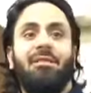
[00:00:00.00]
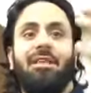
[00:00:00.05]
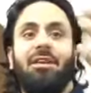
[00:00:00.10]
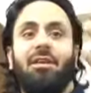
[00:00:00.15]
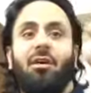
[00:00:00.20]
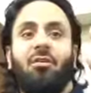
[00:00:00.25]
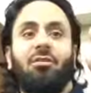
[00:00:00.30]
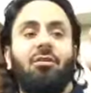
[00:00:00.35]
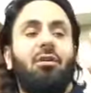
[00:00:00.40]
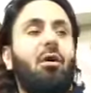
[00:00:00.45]
they
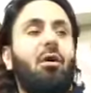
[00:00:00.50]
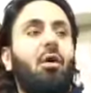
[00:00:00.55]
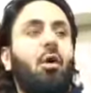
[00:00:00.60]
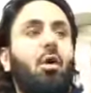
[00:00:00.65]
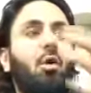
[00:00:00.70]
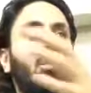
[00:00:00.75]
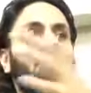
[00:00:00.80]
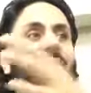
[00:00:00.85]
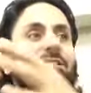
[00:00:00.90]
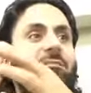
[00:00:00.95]
don't
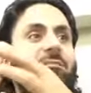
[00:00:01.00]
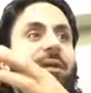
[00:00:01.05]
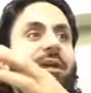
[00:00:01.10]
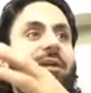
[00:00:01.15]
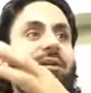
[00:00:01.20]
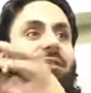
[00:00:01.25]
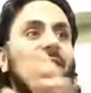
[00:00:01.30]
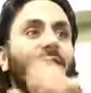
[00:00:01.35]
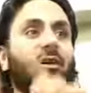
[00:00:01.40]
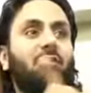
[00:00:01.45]
always
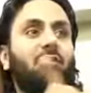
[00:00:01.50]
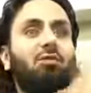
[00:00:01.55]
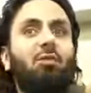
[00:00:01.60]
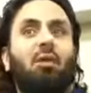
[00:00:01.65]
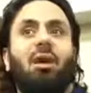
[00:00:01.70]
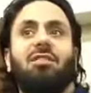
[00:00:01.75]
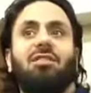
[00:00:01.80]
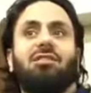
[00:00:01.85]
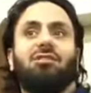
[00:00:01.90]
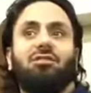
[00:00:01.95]
meet. They go to
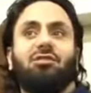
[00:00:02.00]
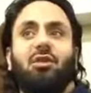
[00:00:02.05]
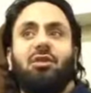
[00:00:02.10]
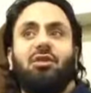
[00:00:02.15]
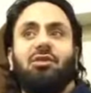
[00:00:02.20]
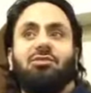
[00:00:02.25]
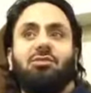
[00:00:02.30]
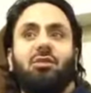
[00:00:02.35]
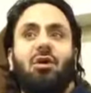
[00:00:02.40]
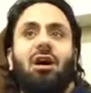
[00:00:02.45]
other
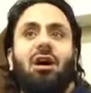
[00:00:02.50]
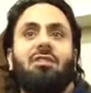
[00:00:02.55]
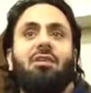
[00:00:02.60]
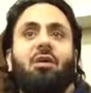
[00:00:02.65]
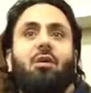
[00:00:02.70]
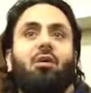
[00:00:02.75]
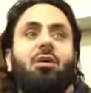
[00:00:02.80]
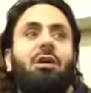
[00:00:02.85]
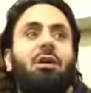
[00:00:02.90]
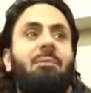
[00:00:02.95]
scholars or other
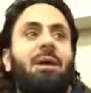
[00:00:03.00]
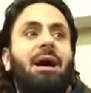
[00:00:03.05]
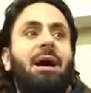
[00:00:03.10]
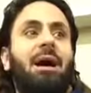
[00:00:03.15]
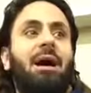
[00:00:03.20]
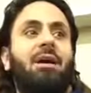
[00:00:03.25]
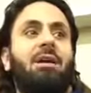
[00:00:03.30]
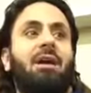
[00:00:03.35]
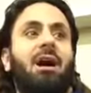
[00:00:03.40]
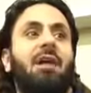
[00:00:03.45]

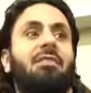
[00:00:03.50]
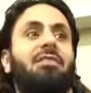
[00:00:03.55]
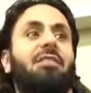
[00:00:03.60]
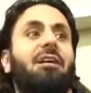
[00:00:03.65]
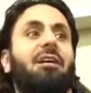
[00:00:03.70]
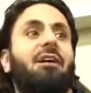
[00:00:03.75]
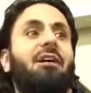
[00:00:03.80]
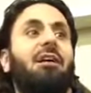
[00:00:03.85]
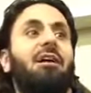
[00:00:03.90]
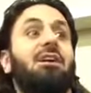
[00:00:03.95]
ulama and
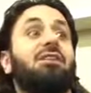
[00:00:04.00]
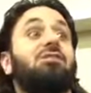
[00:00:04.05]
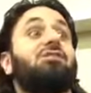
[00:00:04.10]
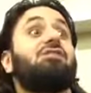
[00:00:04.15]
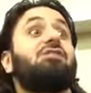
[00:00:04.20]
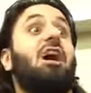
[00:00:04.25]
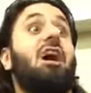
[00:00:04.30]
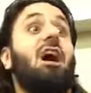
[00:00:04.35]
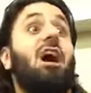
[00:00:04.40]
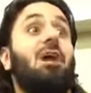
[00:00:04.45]
other
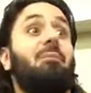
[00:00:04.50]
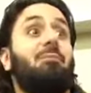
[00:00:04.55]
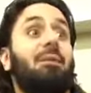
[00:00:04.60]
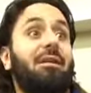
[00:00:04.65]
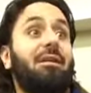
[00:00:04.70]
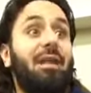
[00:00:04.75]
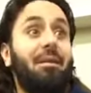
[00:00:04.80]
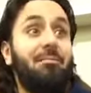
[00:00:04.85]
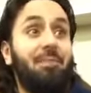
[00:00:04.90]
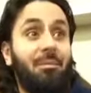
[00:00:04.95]

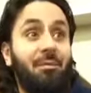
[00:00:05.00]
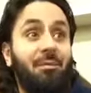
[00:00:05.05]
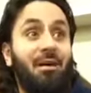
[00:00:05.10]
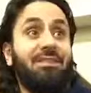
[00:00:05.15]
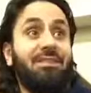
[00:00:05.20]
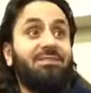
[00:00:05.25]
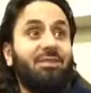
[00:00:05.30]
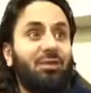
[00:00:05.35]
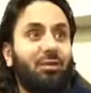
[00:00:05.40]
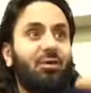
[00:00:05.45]
sahaba that
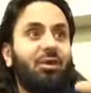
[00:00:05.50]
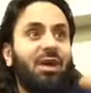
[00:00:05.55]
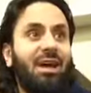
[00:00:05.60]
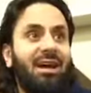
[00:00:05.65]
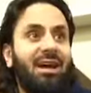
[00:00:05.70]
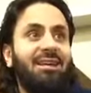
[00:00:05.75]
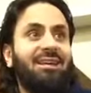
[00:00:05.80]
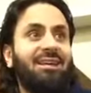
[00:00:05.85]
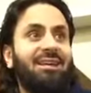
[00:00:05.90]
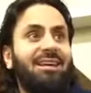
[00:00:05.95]
memorize the
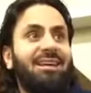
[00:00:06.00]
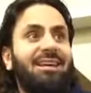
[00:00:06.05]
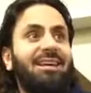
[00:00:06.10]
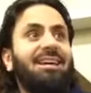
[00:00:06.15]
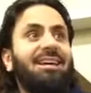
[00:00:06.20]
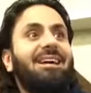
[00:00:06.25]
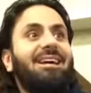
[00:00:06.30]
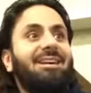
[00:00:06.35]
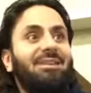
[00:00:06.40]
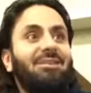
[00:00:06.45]
Quran.
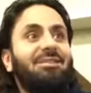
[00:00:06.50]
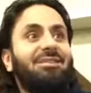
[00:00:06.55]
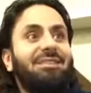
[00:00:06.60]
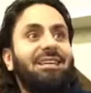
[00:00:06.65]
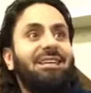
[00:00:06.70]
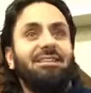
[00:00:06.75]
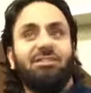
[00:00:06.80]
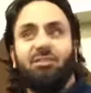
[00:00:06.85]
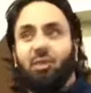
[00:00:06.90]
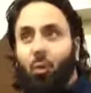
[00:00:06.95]
Do you
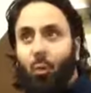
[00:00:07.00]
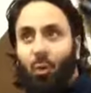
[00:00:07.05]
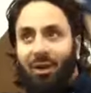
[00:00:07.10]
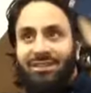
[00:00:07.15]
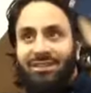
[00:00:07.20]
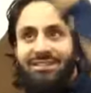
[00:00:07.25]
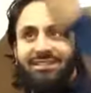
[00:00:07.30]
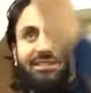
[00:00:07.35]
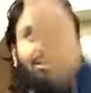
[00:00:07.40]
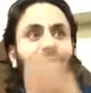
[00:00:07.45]
see? It's not one
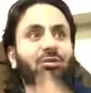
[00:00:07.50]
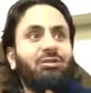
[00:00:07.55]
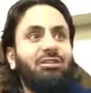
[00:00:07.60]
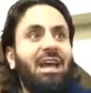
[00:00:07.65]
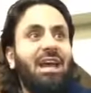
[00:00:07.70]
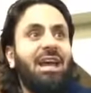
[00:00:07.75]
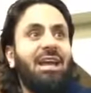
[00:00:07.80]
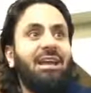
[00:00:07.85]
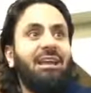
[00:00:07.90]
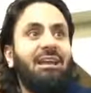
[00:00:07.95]
single
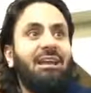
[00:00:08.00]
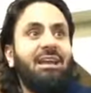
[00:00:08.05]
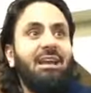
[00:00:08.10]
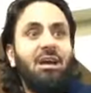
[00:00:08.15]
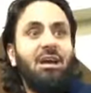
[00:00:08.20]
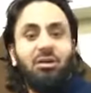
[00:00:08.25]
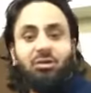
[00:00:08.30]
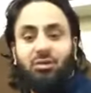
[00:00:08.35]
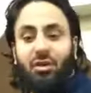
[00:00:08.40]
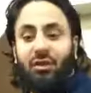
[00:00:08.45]
chain.
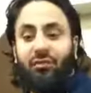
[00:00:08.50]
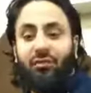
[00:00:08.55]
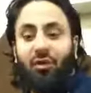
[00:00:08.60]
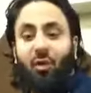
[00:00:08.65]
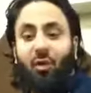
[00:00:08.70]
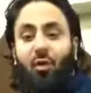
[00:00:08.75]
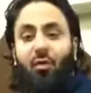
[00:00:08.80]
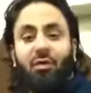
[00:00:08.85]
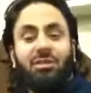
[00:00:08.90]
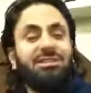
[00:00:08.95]
So if they're
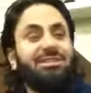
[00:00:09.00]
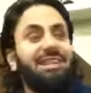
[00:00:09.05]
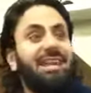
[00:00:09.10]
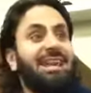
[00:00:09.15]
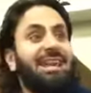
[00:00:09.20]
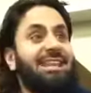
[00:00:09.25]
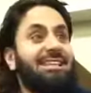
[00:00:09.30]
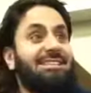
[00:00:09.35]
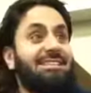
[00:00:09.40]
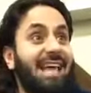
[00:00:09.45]
all
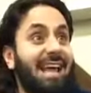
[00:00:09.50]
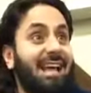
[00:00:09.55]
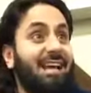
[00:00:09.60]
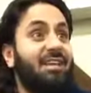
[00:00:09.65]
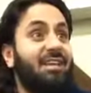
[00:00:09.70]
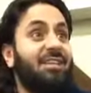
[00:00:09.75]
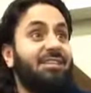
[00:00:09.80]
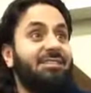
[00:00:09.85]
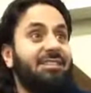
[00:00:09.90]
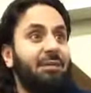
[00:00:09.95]
saying exactly
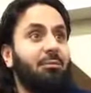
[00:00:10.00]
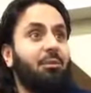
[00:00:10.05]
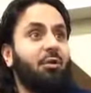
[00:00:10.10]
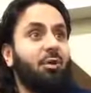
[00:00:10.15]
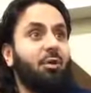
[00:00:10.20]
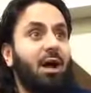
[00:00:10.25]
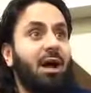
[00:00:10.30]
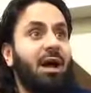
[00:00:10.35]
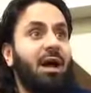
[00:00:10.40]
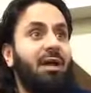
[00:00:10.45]
the same
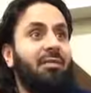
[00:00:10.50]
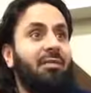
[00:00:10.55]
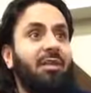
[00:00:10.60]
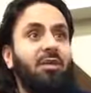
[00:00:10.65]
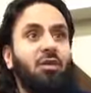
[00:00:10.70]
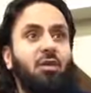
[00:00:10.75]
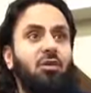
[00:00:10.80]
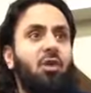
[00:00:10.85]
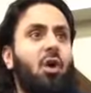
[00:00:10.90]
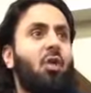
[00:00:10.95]
Quran, then
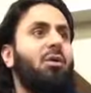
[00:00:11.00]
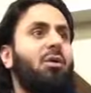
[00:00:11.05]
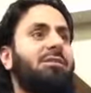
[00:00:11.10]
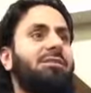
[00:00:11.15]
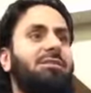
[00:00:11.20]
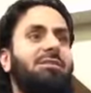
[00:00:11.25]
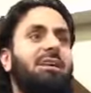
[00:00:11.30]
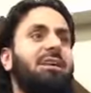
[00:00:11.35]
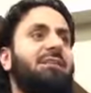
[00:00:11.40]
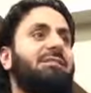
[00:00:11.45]
you know
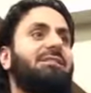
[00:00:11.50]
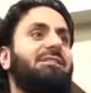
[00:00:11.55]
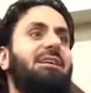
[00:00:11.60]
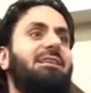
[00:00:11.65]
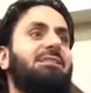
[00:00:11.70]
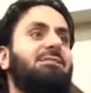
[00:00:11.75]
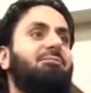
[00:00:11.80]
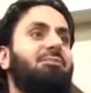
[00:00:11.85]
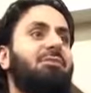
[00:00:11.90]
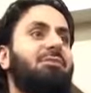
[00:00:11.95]

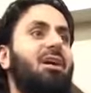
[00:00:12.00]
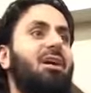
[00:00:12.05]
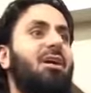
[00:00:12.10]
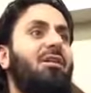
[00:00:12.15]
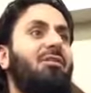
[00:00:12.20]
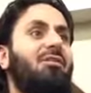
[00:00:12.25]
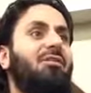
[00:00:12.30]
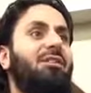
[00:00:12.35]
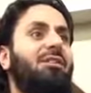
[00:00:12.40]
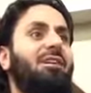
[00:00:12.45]
it's
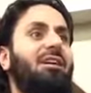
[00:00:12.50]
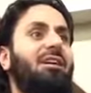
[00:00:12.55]
preserved.